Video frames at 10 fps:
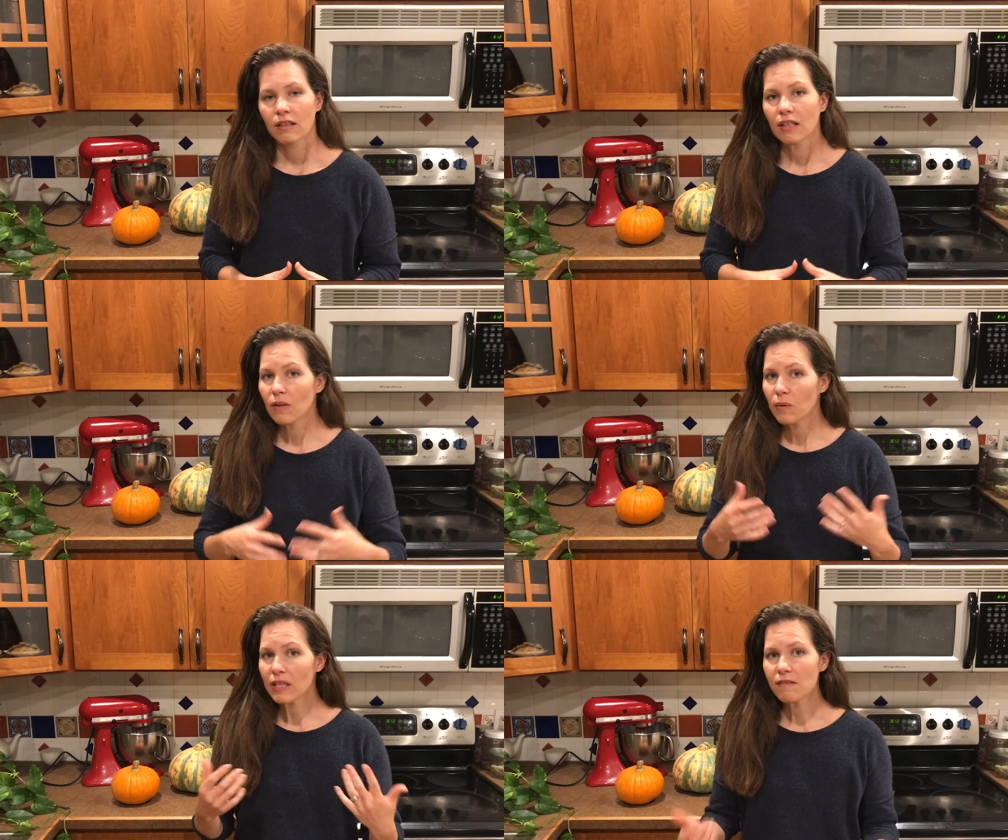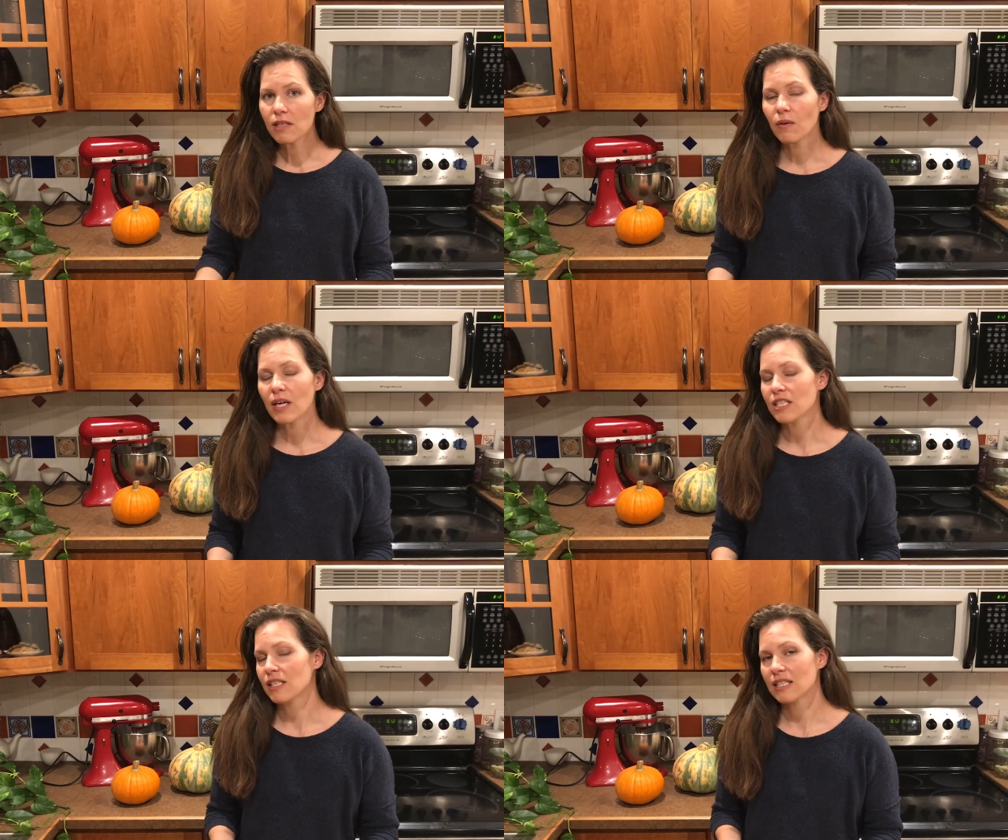Now, one of the
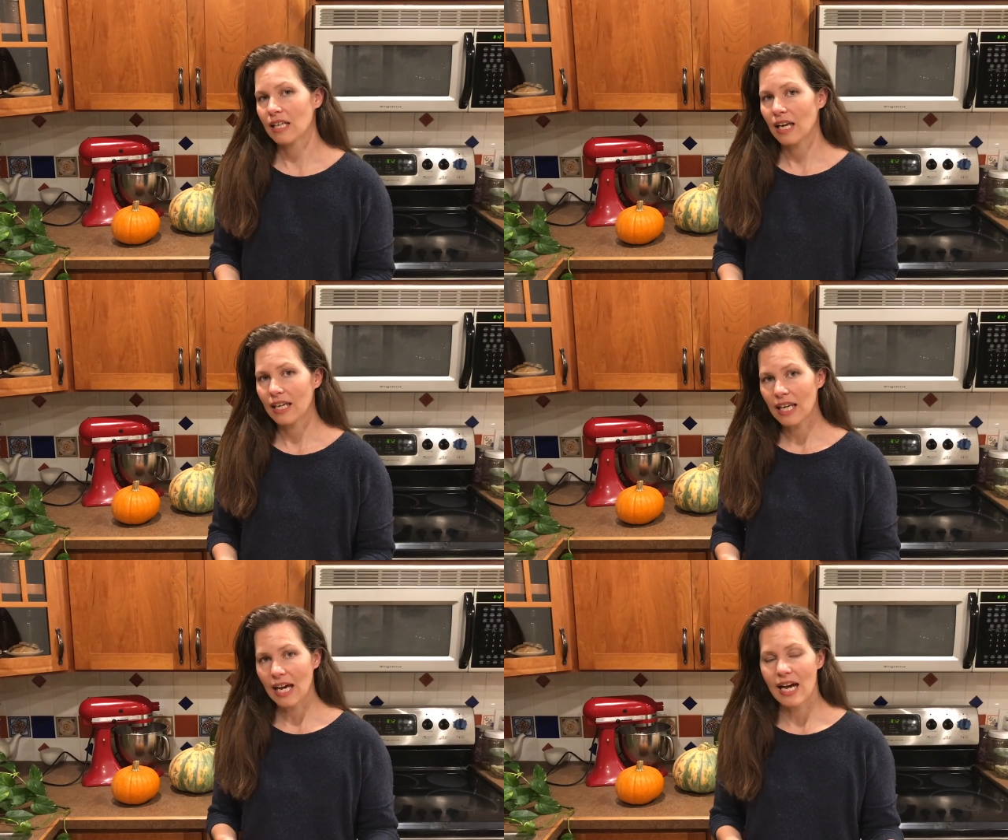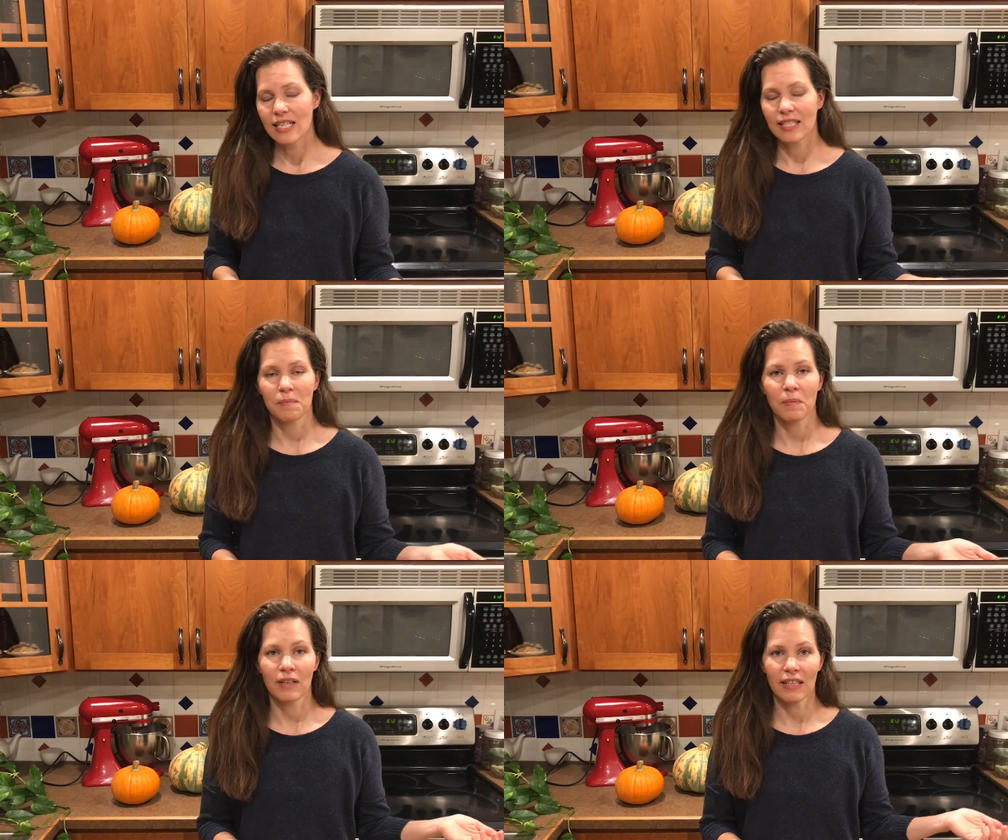questions that I get
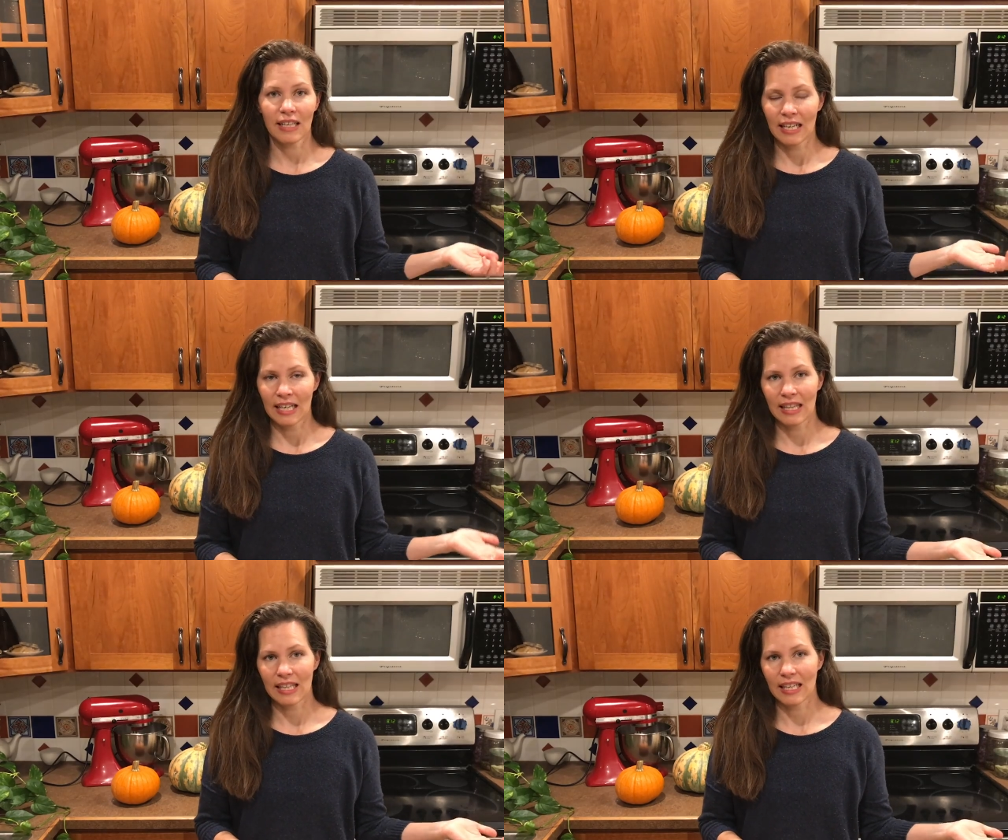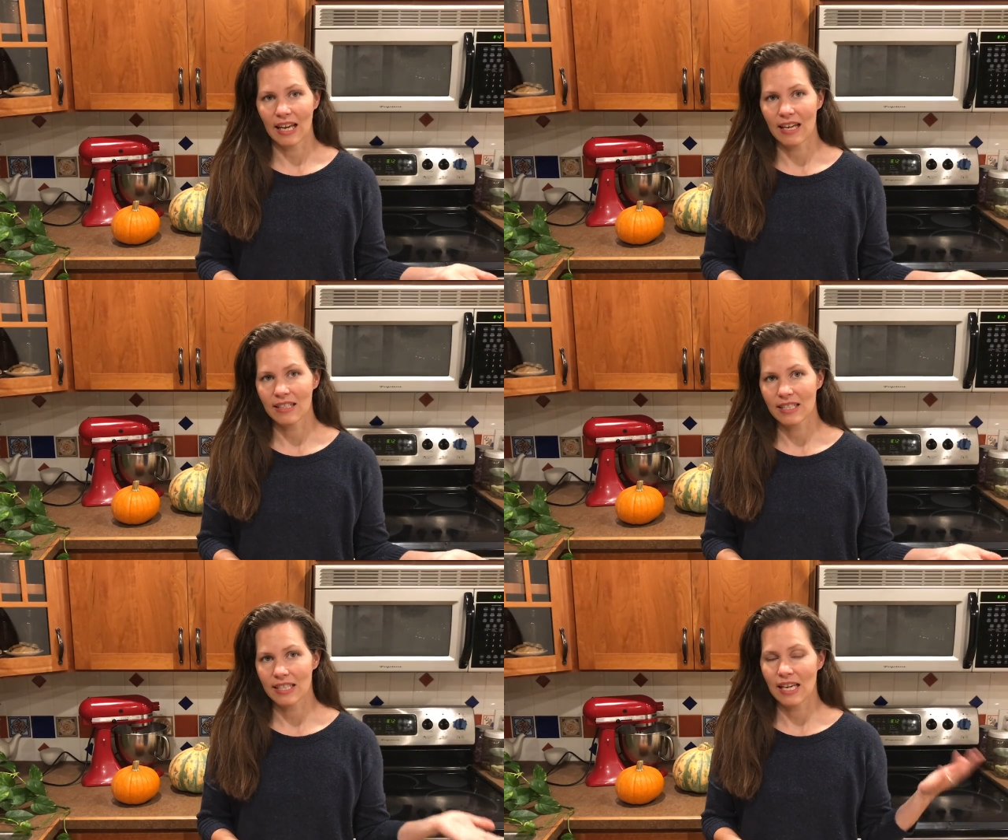asked more than anything
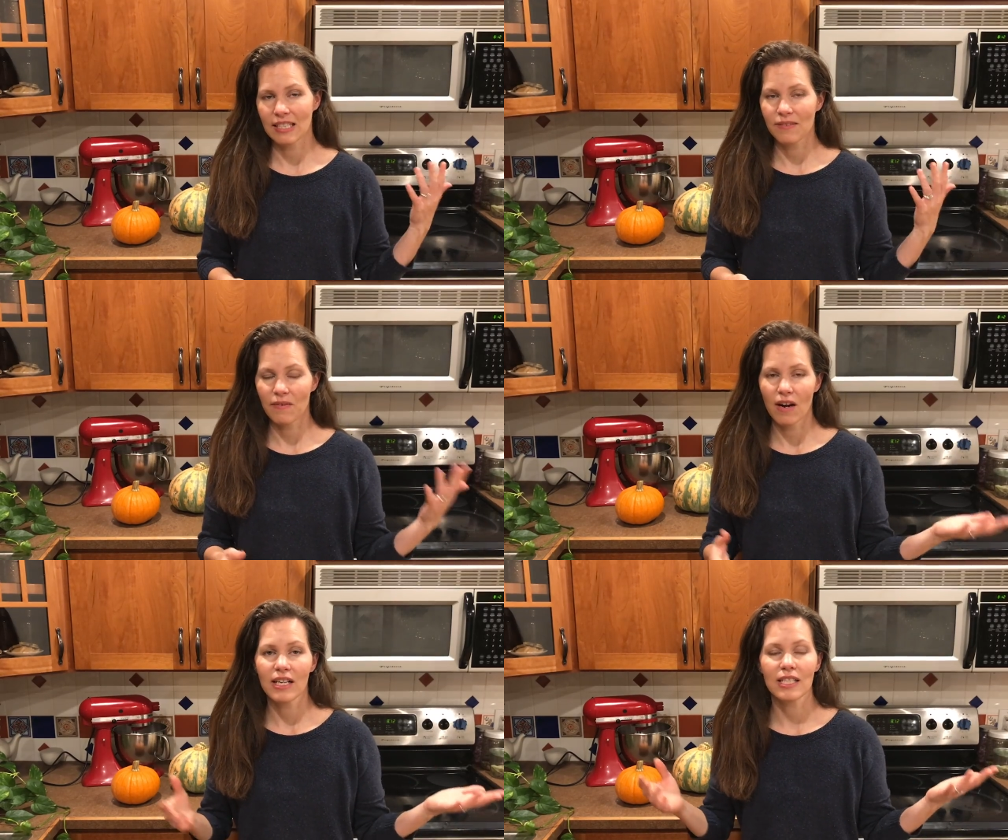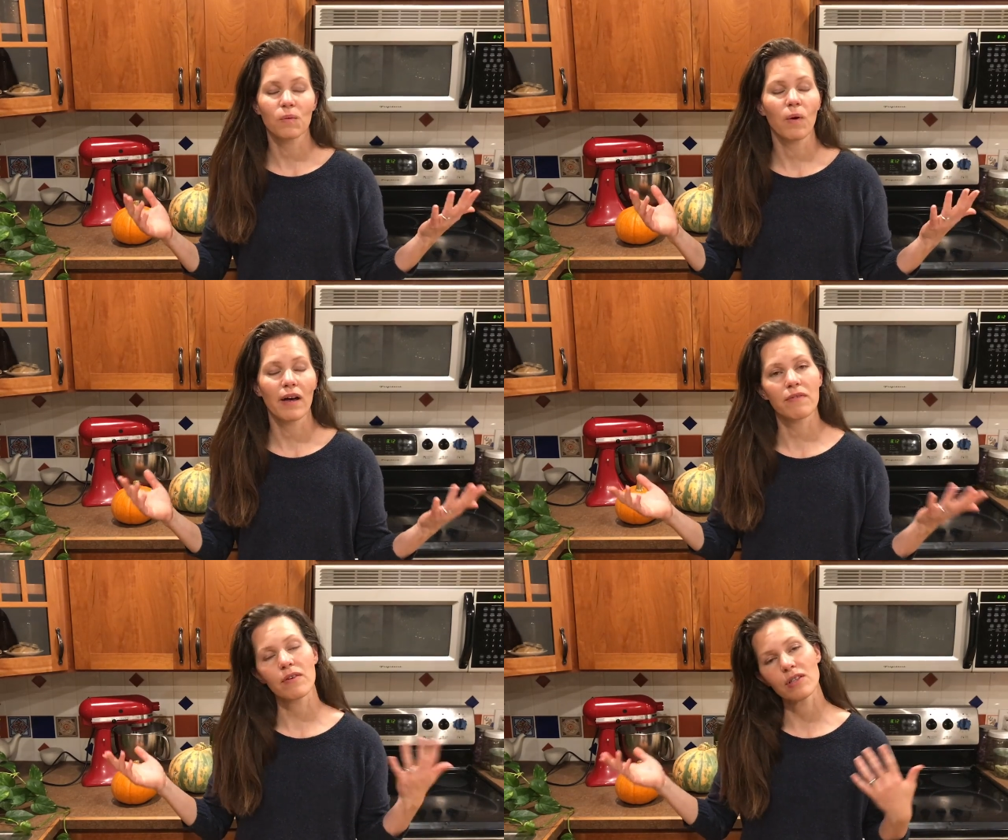else as far as
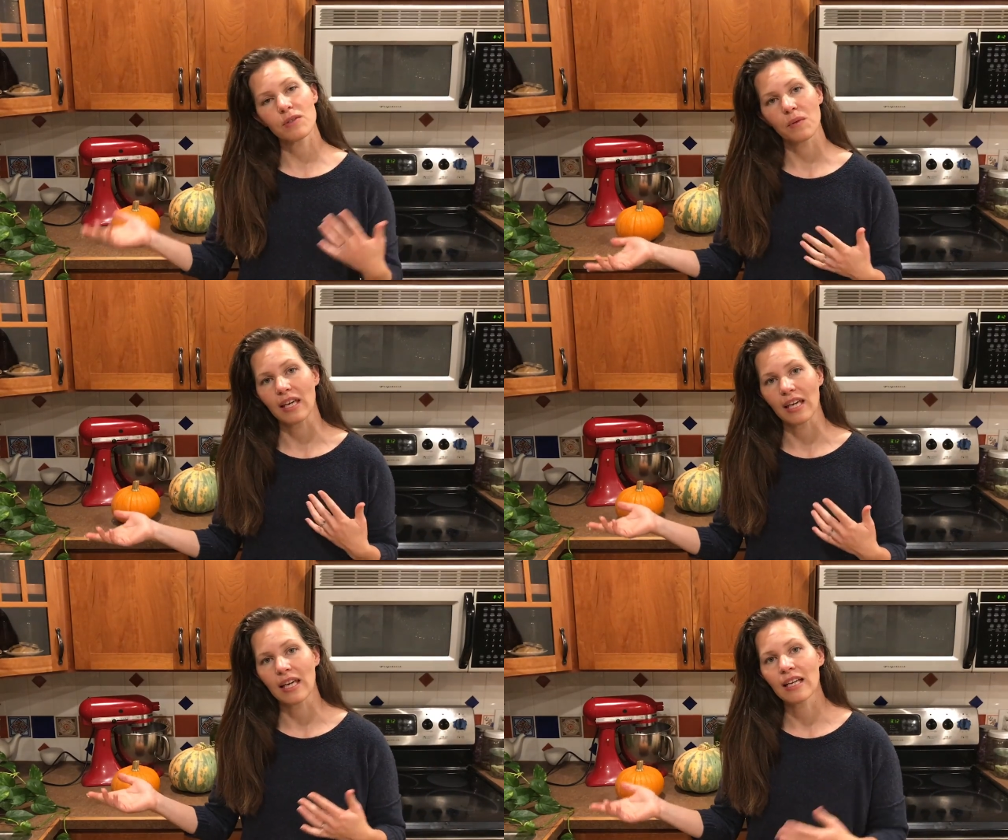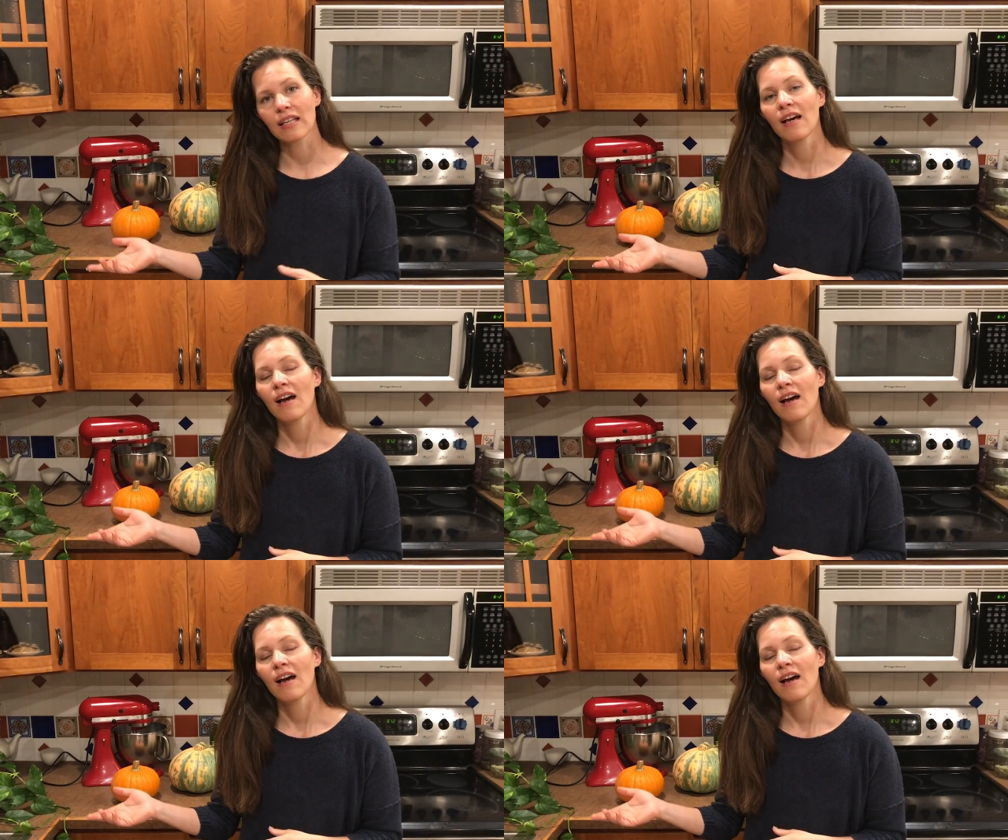what foods we eat